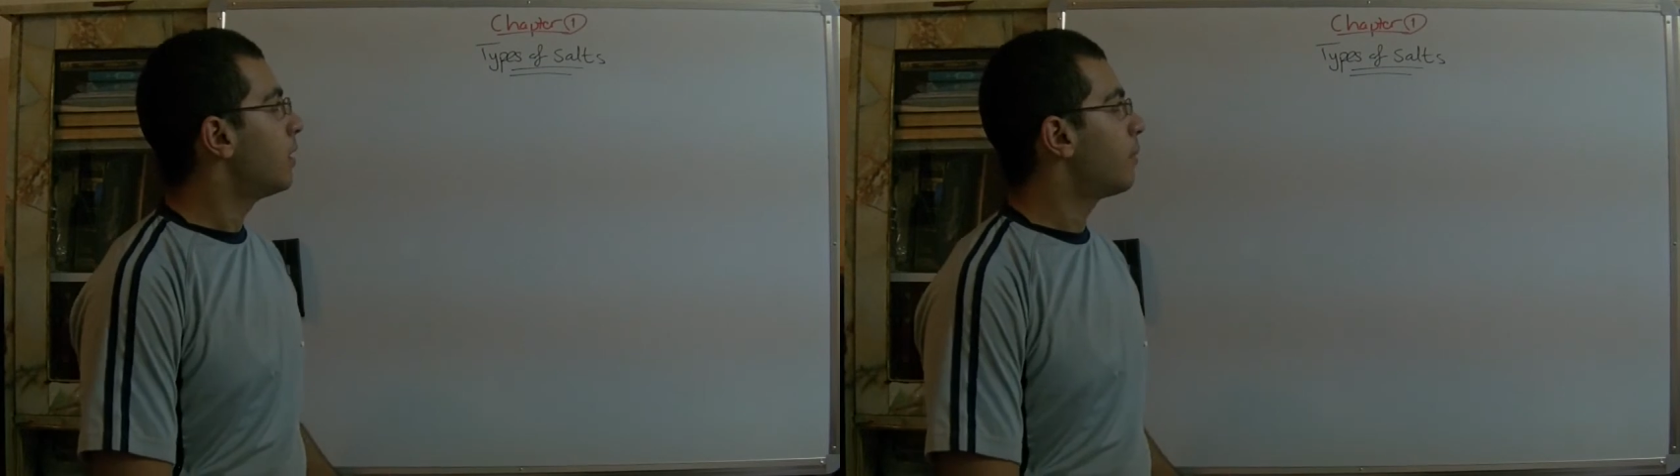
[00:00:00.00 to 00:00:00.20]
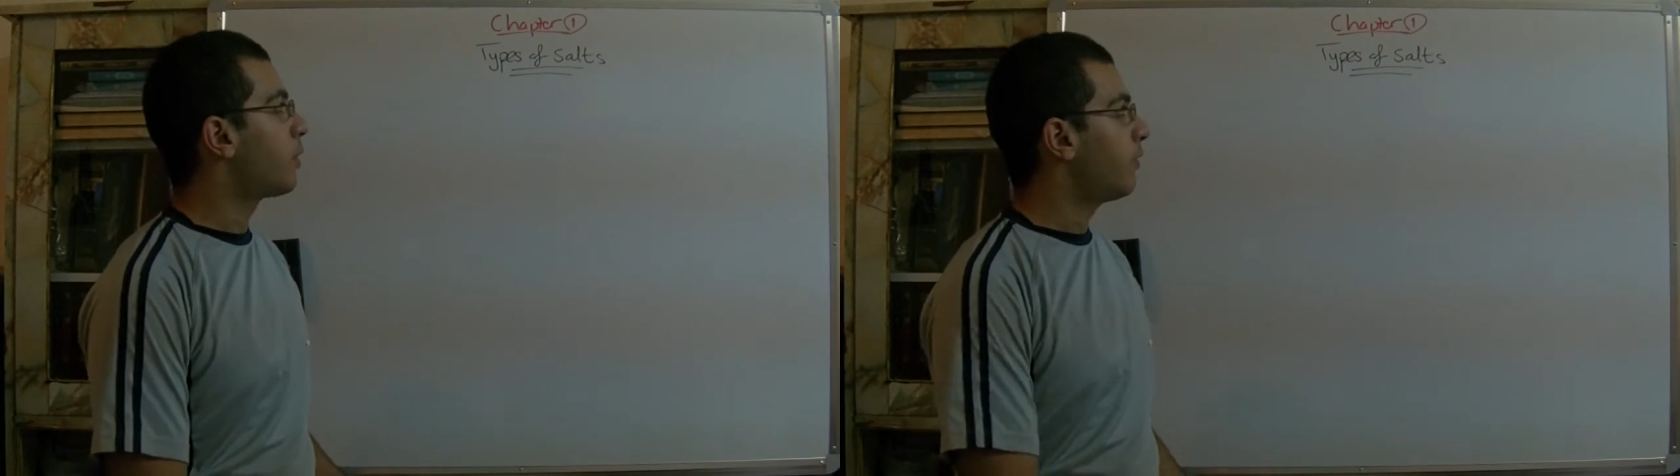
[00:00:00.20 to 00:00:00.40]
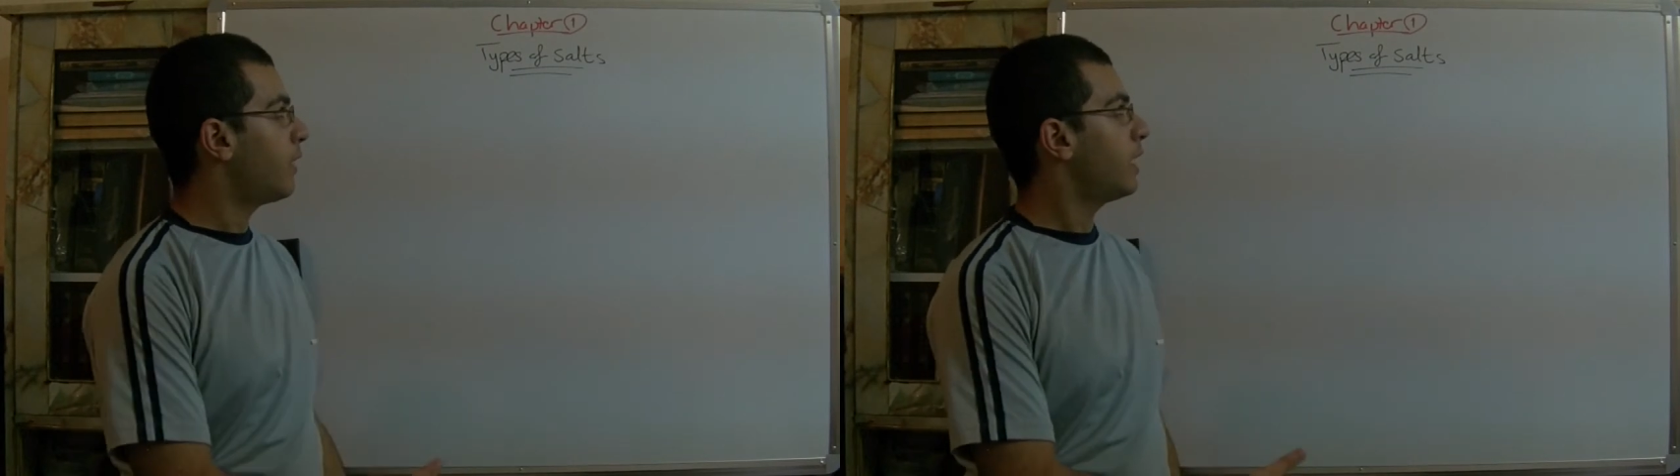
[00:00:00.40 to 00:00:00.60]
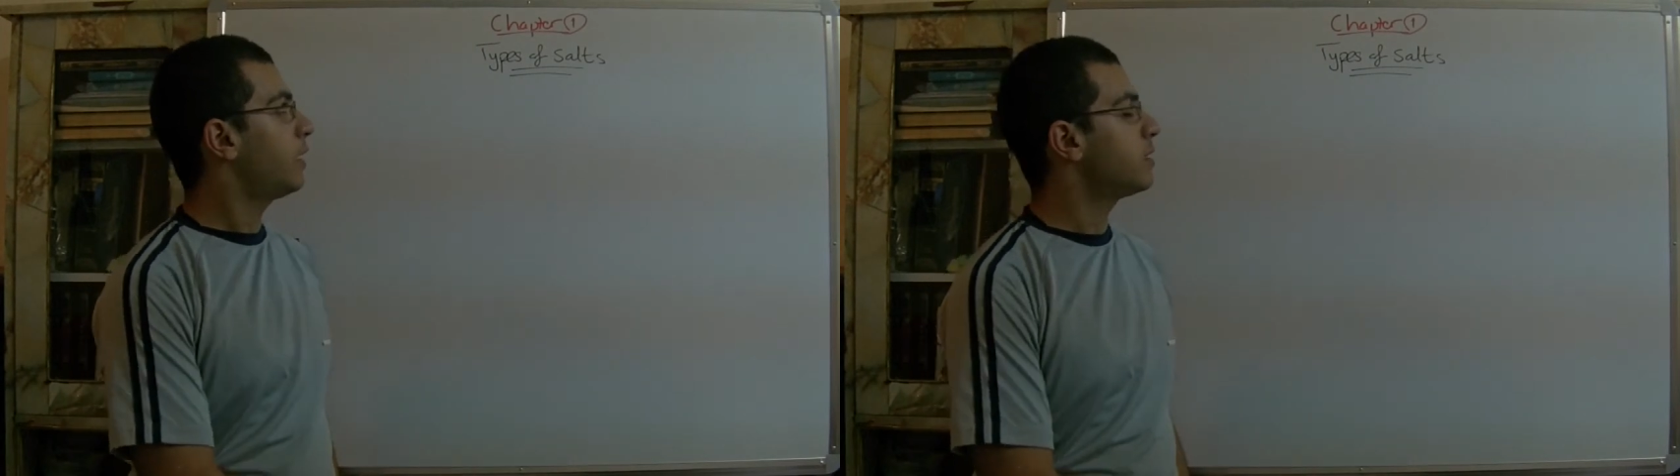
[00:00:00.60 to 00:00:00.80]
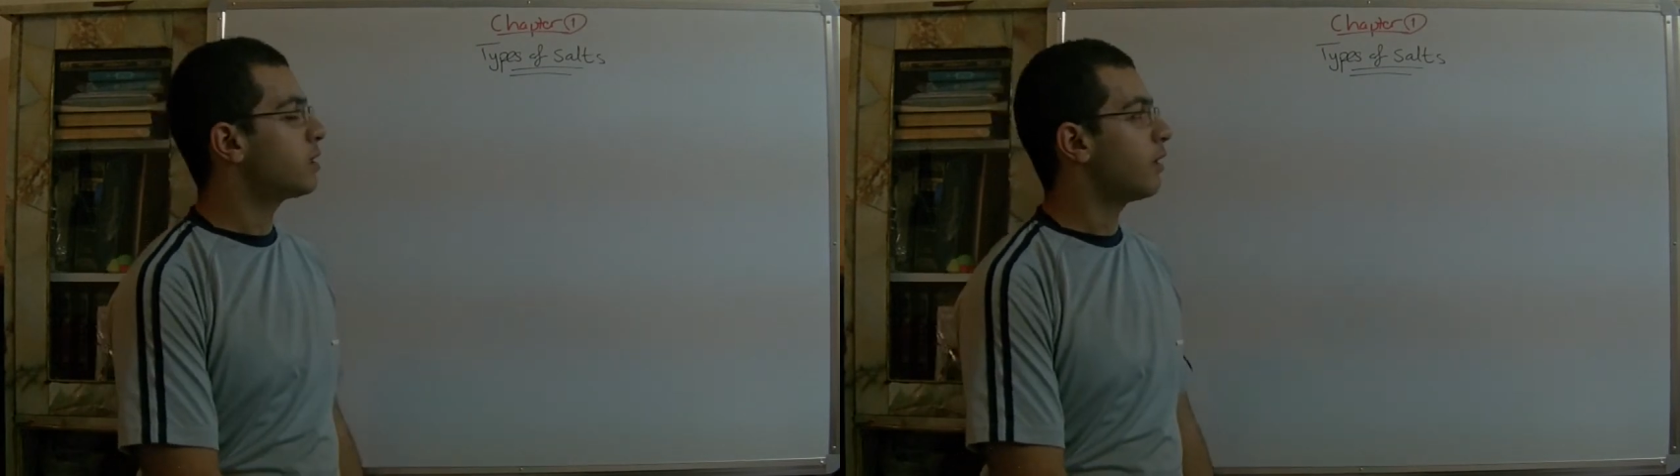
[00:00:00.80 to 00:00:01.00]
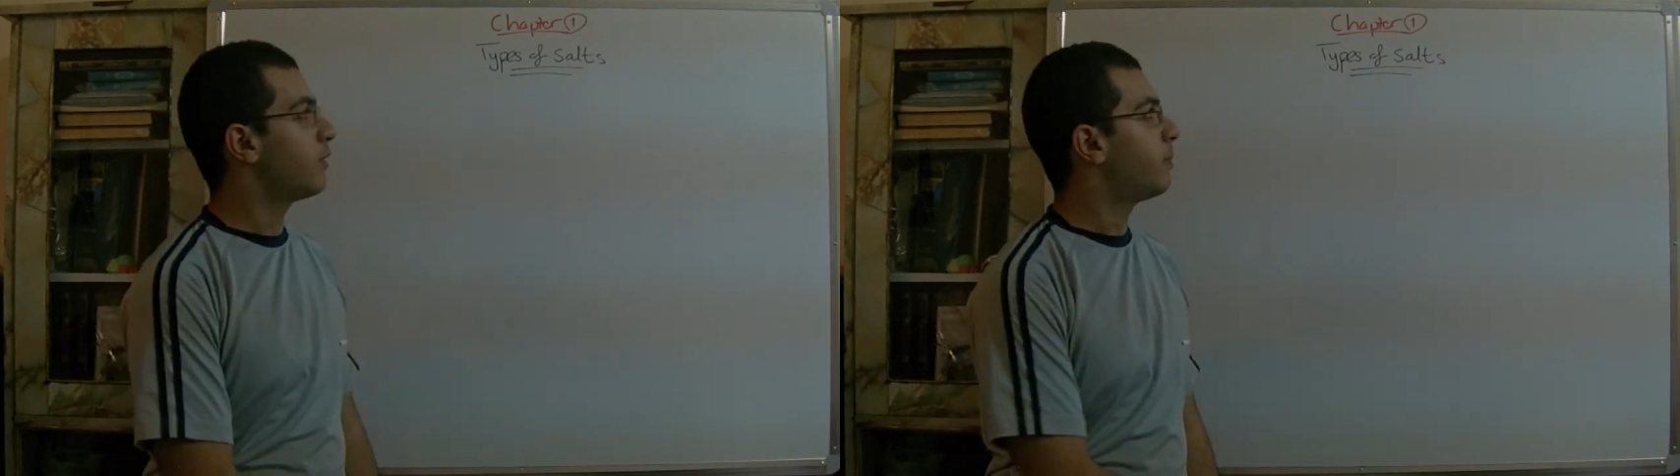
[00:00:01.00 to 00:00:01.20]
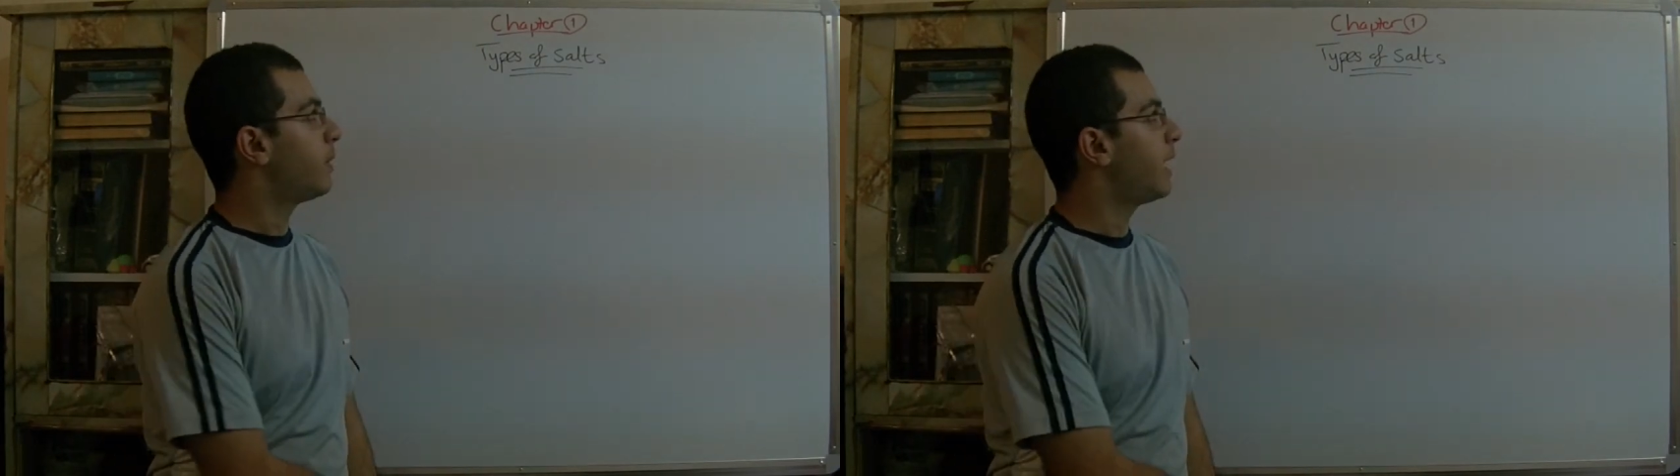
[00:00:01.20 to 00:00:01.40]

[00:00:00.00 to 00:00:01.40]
uh, providence of the